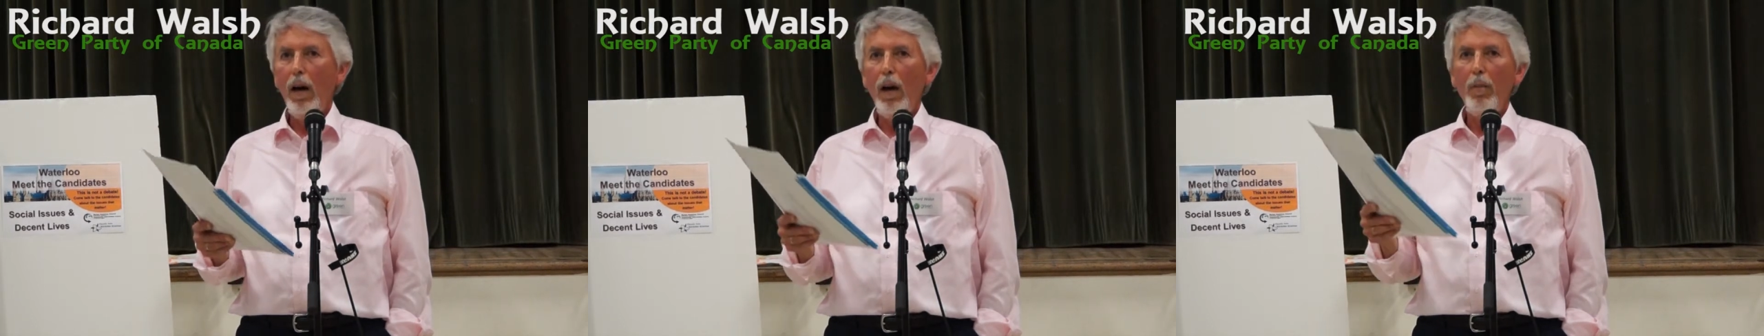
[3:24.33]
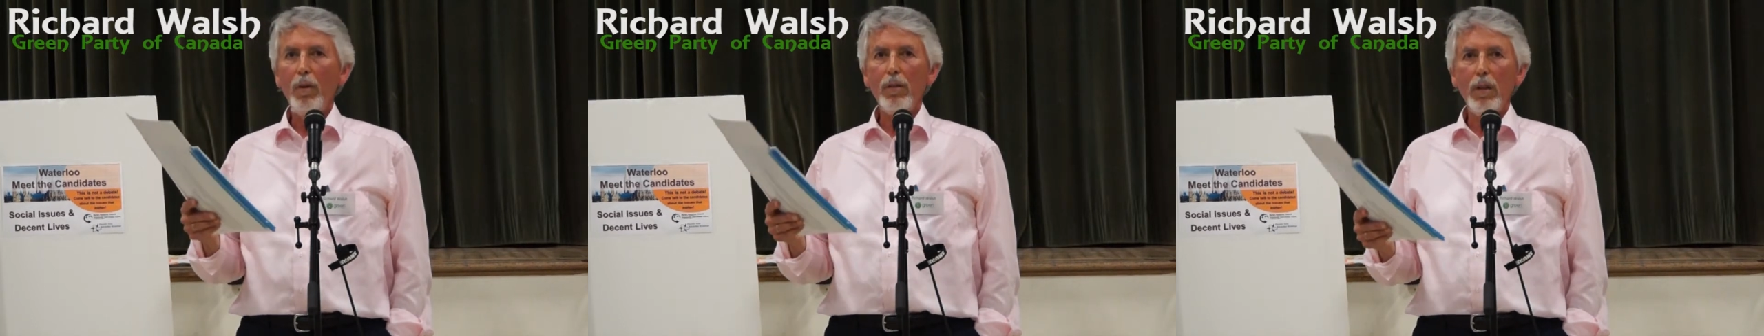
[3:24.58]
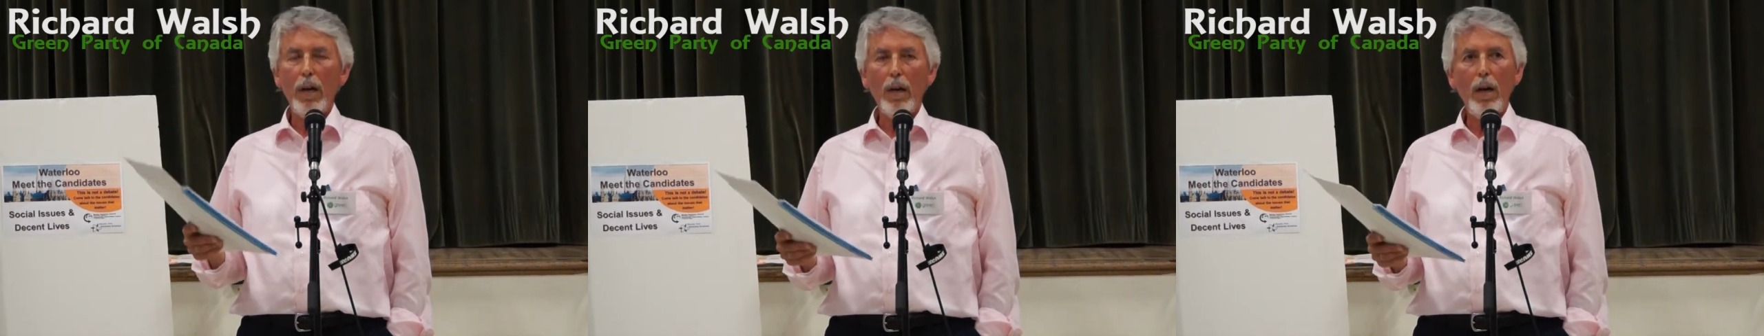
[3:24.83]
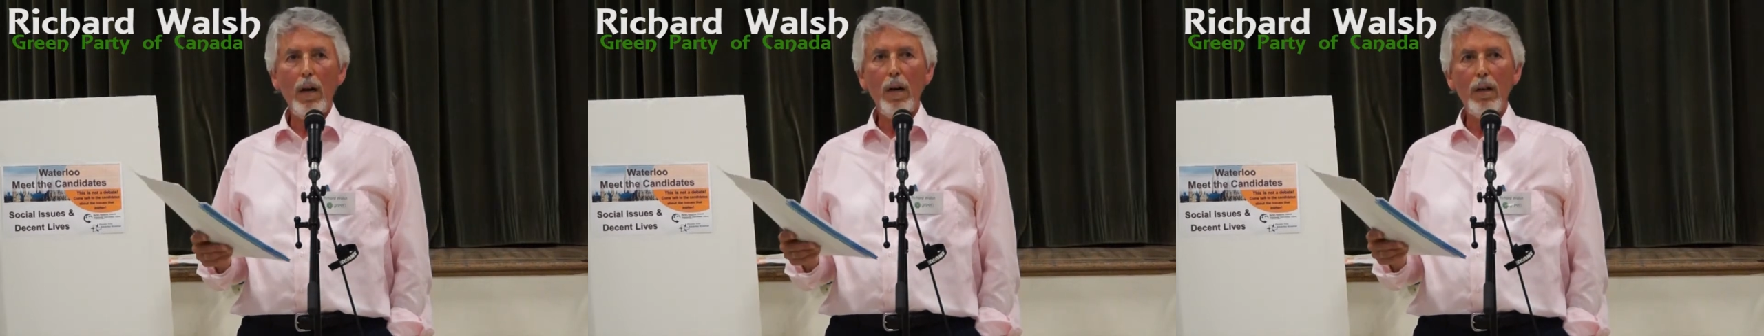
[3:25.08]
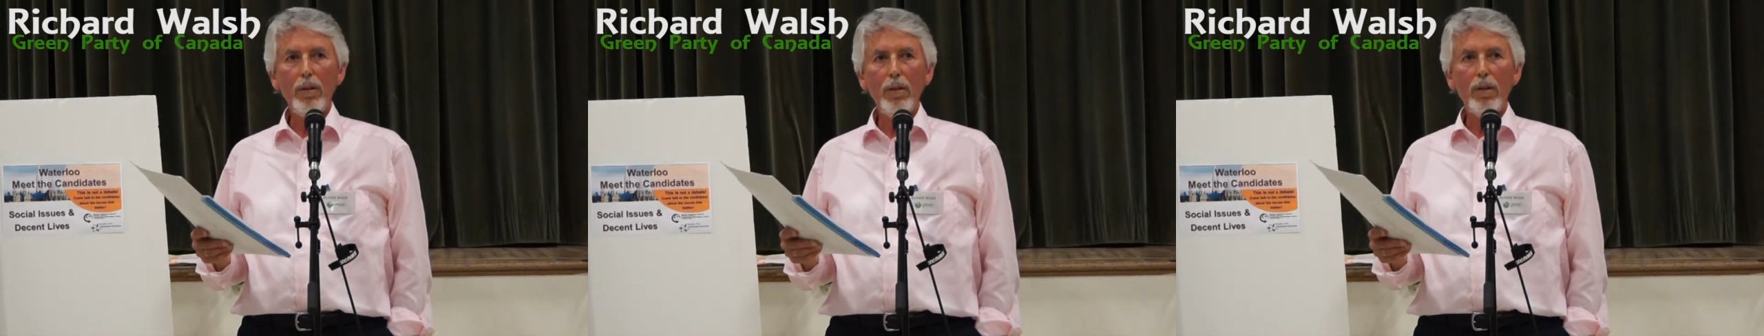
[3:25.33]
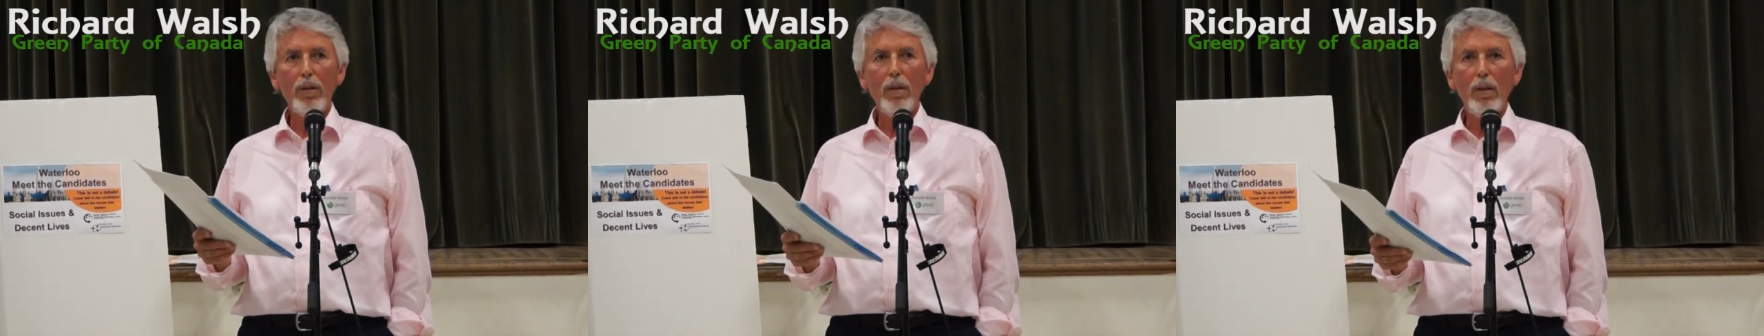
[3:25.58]
I'm a
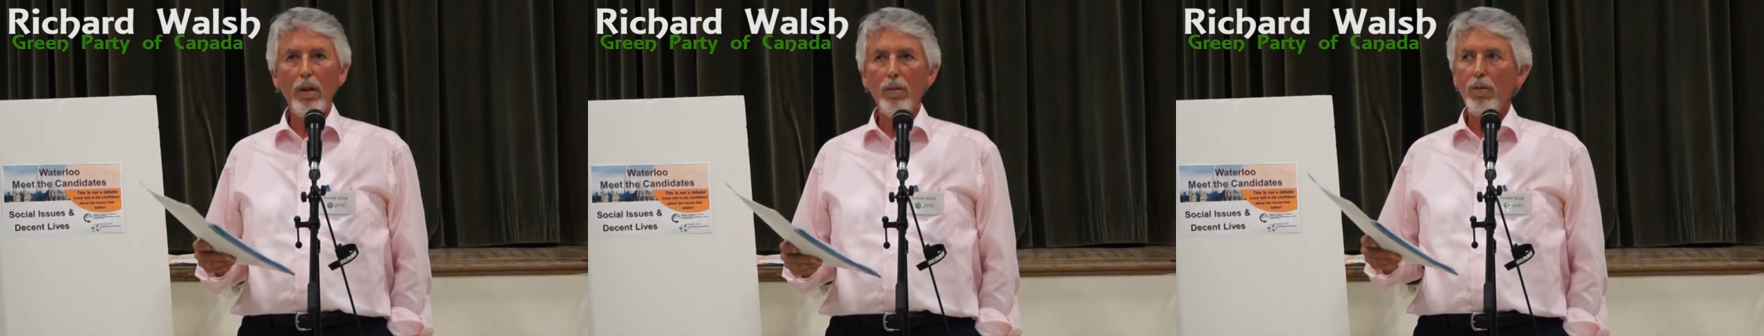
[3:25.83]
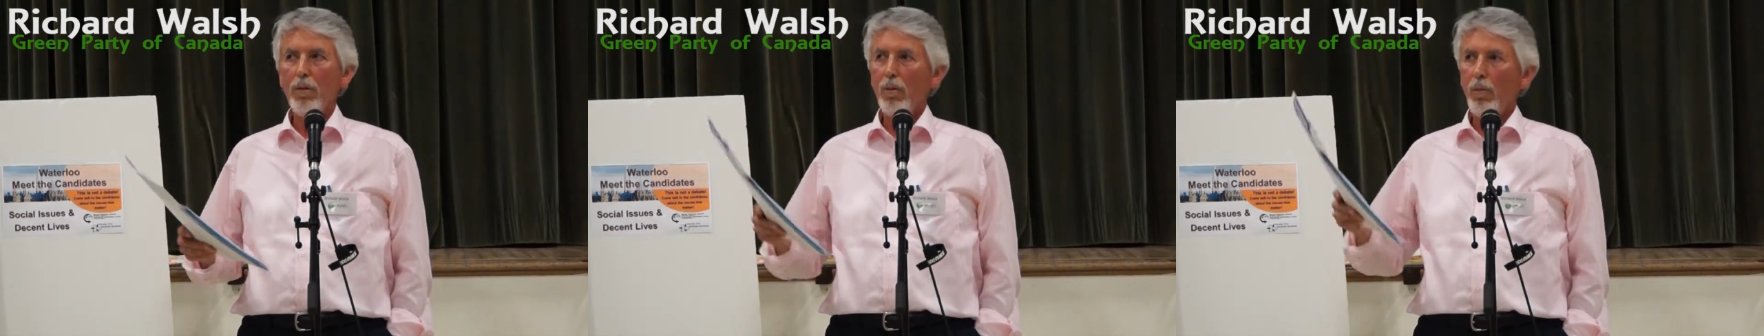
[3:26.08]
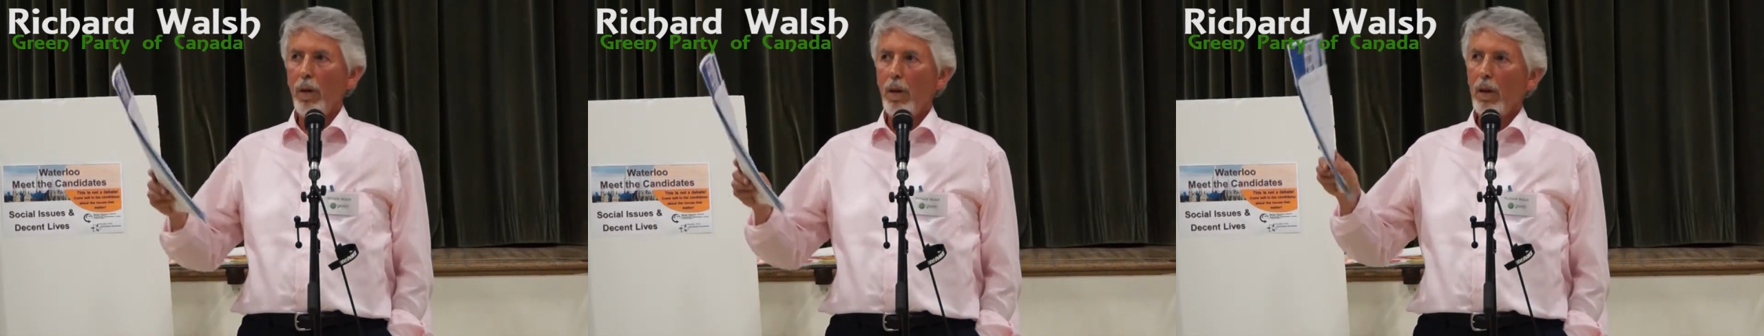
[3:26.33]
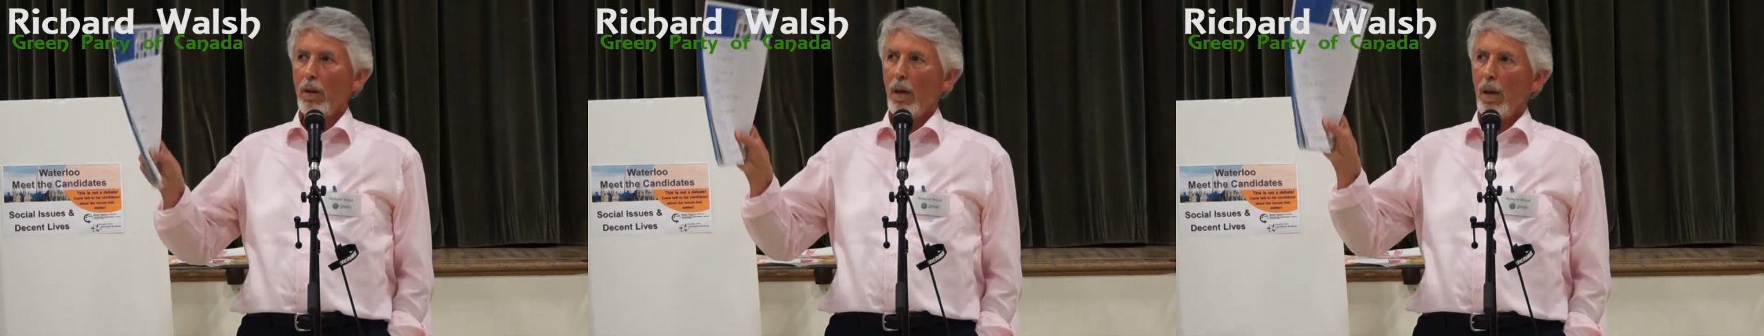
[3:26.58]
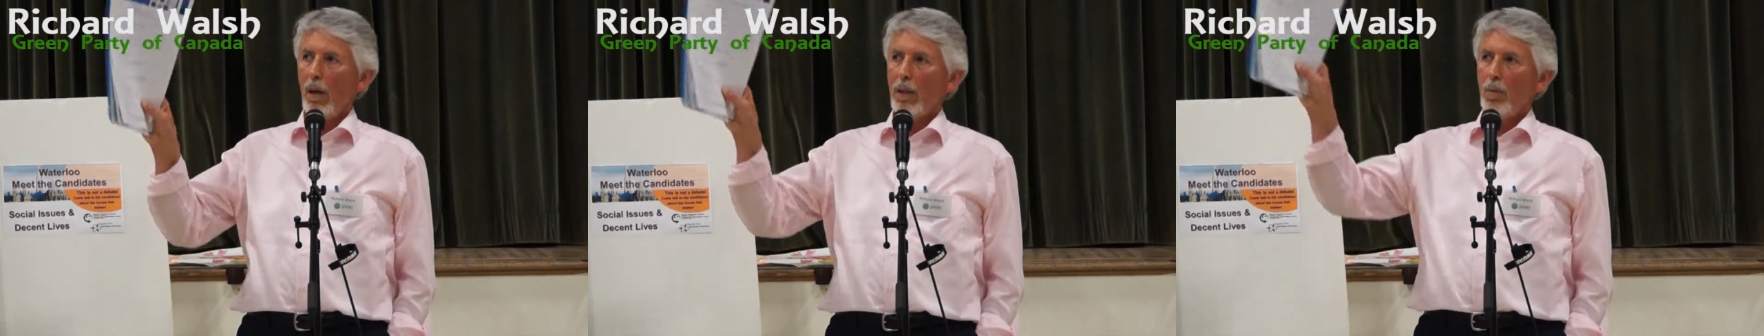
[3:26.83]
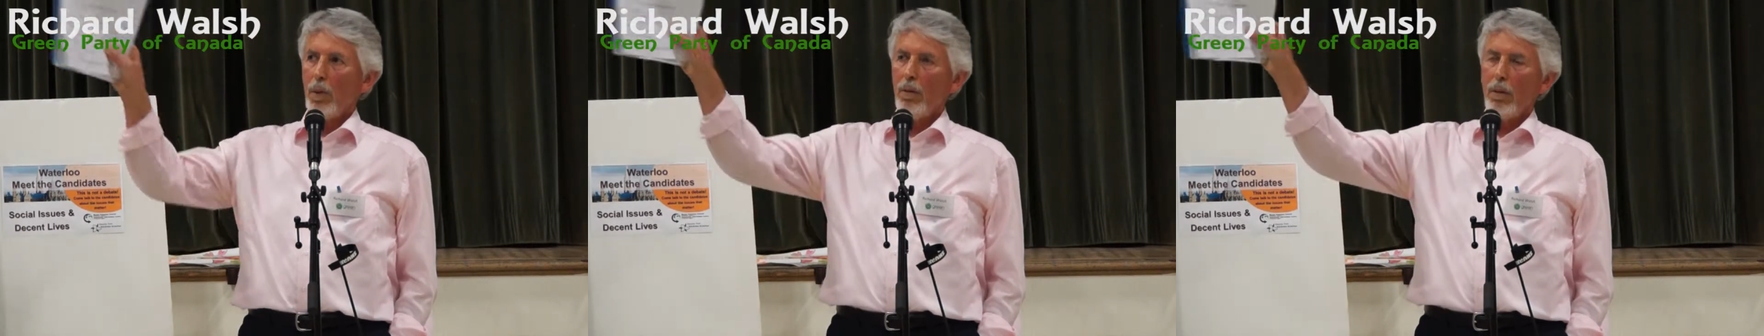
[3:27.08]
psychologist. I used to work at the
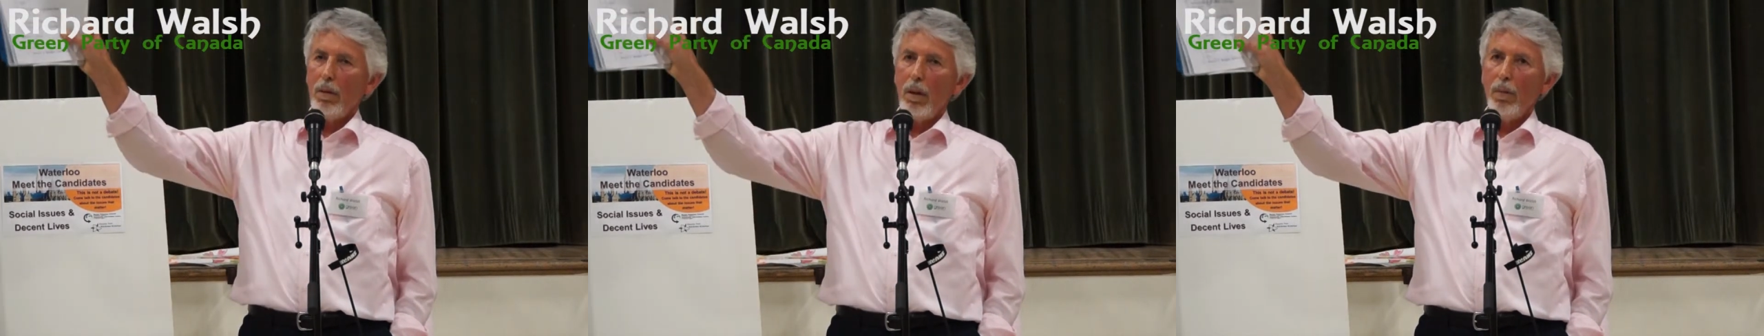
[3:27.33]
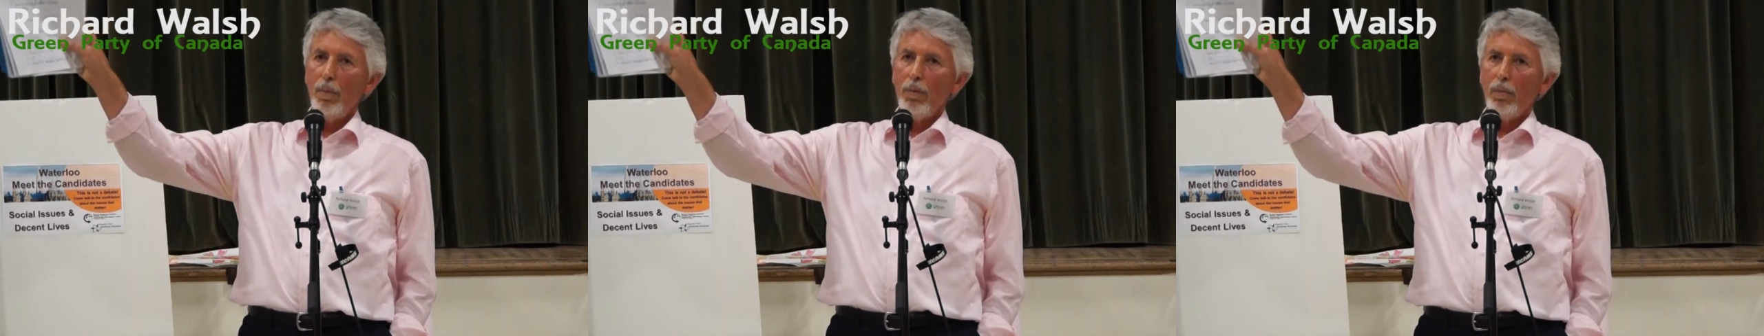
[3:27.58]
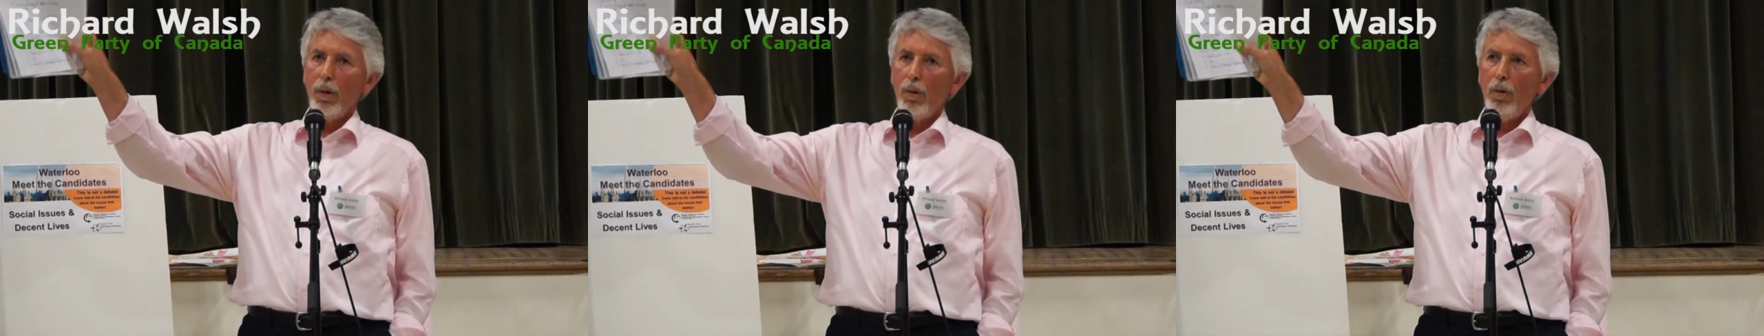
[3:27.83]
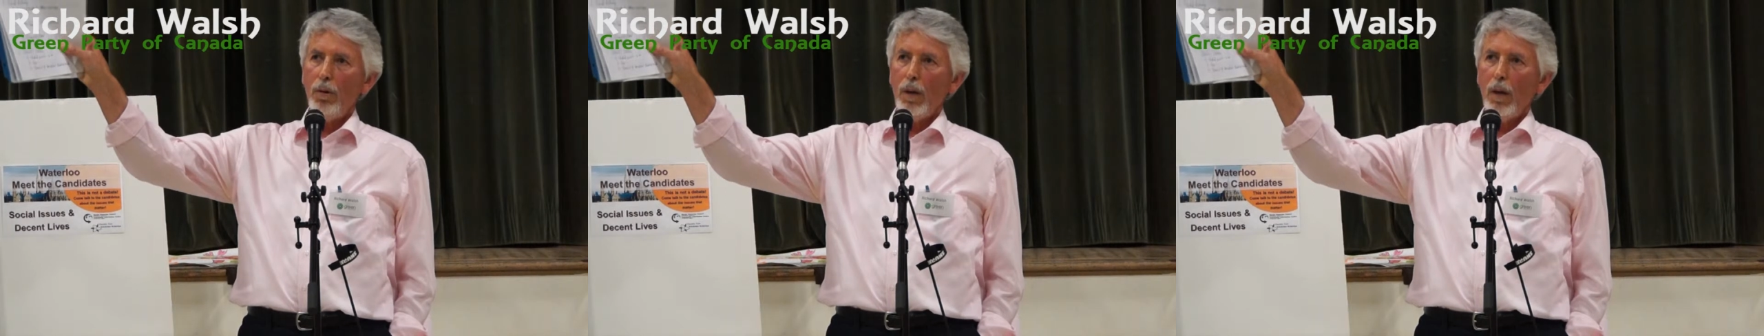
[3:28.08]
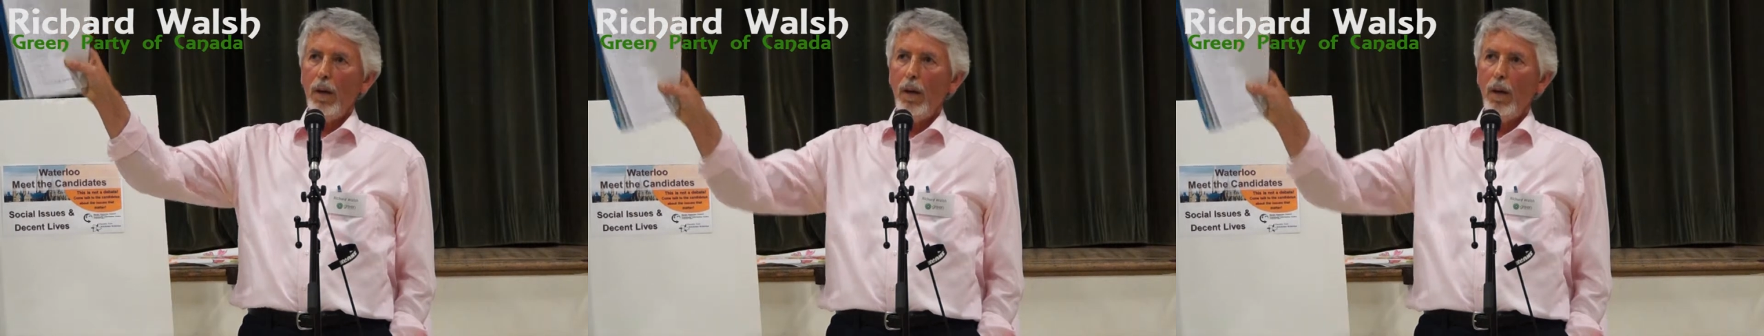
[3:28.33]
hospital up the road,